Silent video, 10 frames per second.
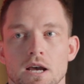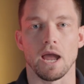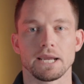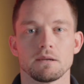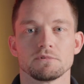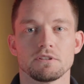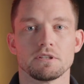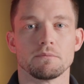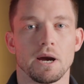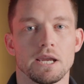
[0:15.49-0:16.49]
I came to
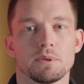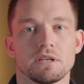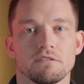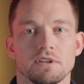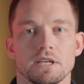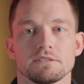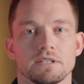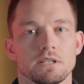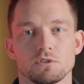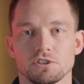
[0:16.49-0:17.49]
the Miami event
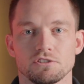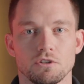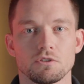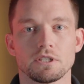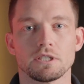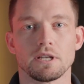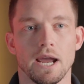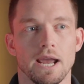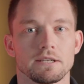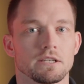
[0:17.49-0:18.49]
and it was just so good.
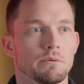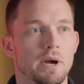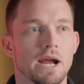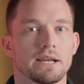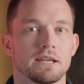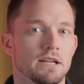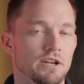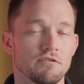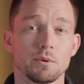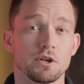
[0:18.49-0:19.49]
I had to come back.
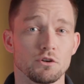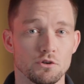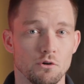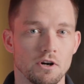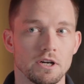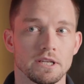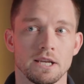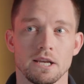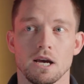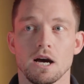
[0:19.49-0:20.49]
Never been to New York.
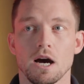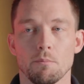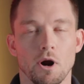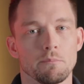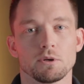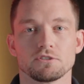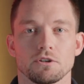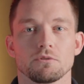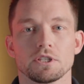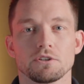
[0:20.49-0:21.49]
Brian puts on
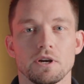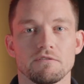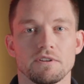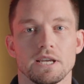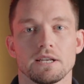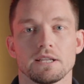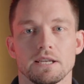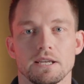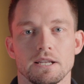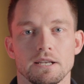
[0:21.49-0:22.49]
a really great event,
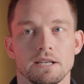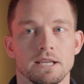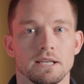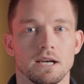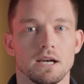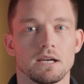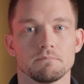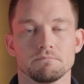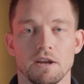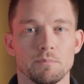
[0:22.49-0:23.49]
and
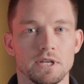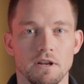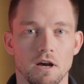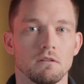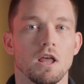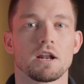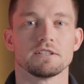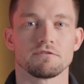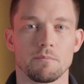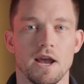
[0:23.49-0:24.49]
I've been in a lot of
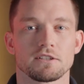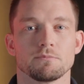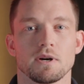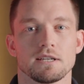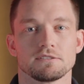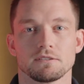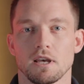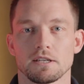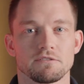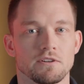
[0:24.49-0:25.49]
different masterminds, a
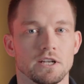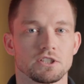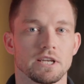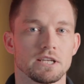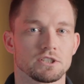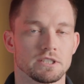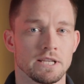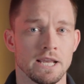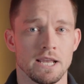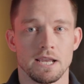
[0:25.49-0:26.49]
lot of different education,
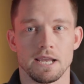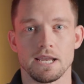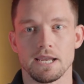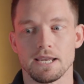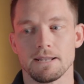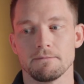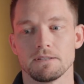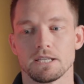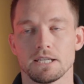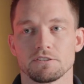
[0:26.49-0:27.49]
and
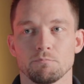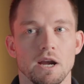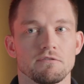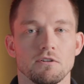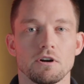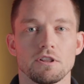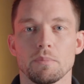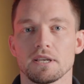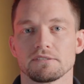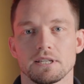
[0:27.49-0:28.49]
it's by far the
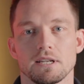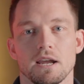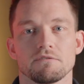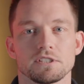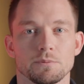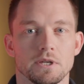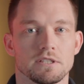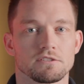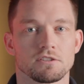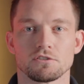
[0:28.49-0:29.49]
best that I've
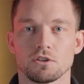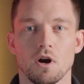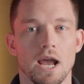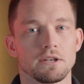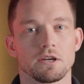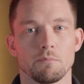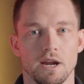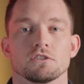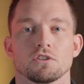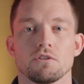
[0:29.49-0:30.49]
experienced, so I had to come
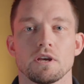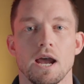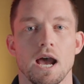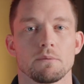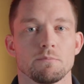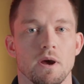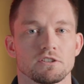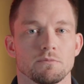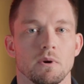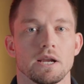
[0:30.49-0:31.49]
back. So the Admin
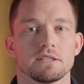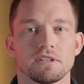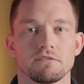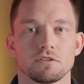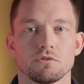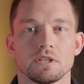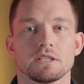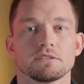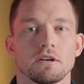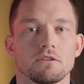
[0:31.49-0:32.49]
Mastermind is definitely
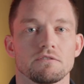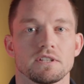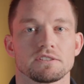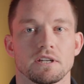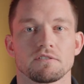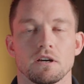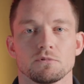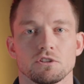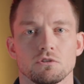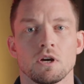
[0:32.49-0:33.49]
unique to other events that I've come
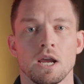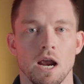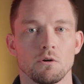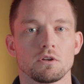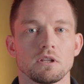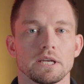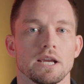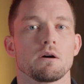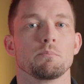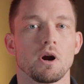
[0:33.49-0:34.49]
to. I really like
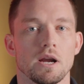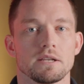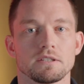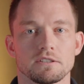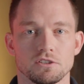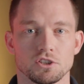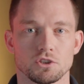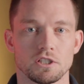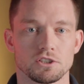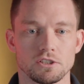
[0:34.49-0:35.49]
how Brian does the
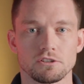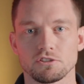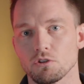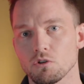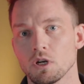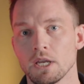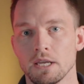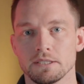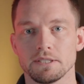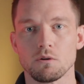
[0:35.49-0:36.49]
structure. So
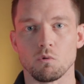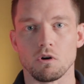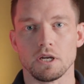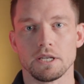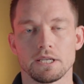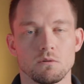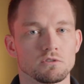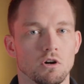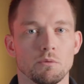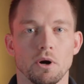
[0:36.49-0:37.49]
day one, it
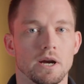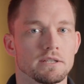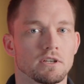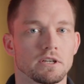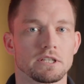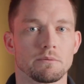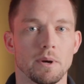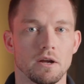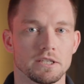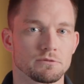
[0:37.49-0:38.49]
was all Brian talking
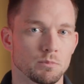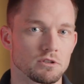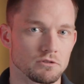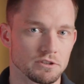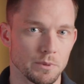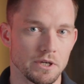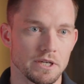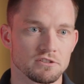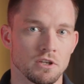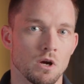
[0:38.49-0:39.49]
about his personal
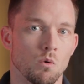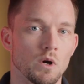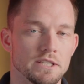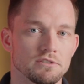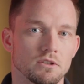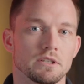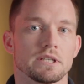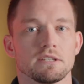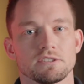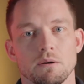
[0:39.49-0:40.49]
experience, what he's learned
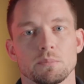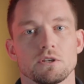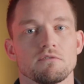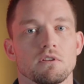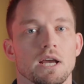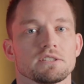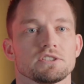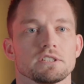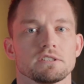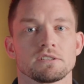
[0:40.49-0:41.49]
in his company over the last
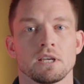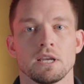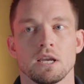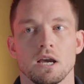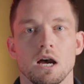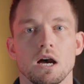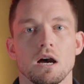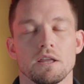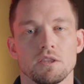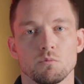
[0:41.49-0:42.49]
years,
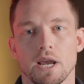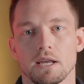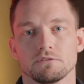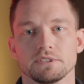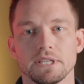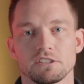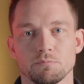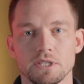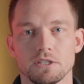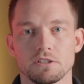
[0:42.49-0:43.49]
and then we had guest
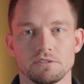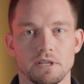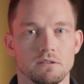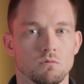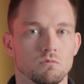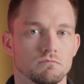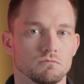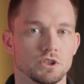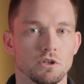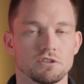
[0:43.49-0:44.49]
speakers that
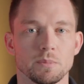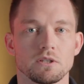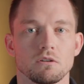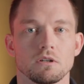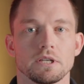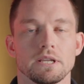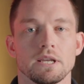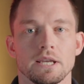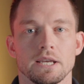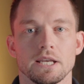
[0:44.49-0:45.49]
speak on
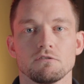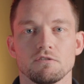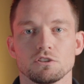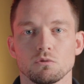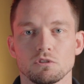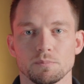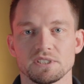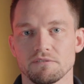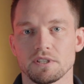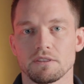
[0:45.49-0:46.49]
individual
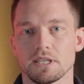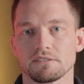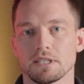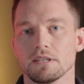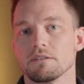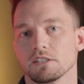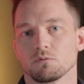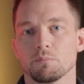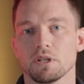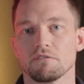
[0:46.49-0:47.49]
specific things that he thinks
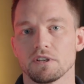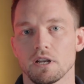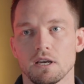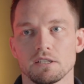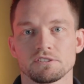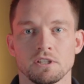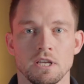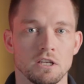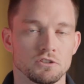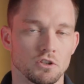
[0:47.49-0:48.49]
would benefit us.
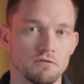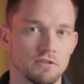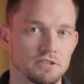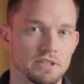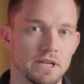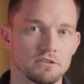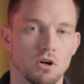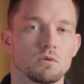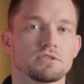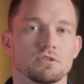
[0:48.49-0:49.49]
So first day is
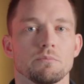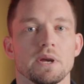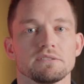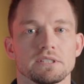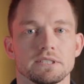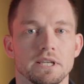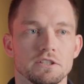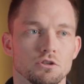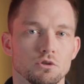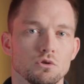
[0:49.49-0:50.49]
always so amazing. Day
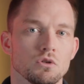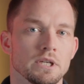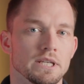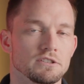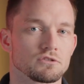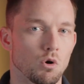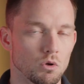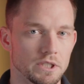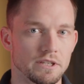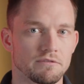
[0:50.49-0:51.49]
two is
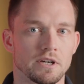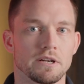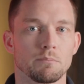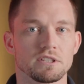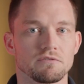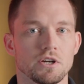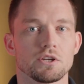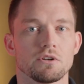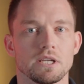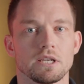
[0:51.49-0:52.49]
totally different, but it's very
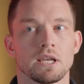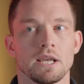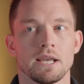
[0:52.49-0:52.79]
unique.